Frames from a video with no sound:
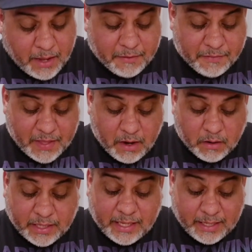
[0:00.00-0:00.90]
There
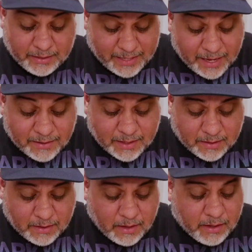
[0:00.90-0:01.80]
he
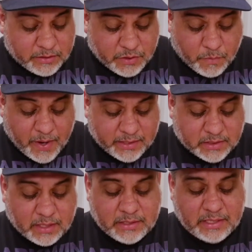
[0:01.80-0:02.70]
intended to rest
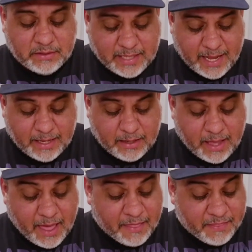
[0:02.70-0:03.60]
until day
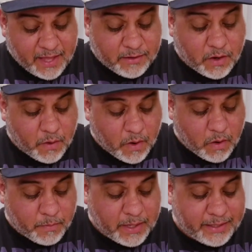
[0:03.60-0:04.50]
and then go
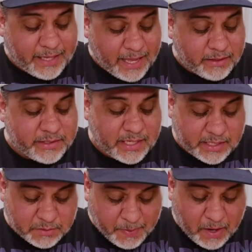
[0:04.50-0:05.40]
home again to
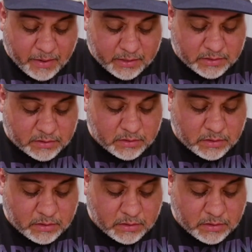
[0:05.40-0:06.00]
his parents.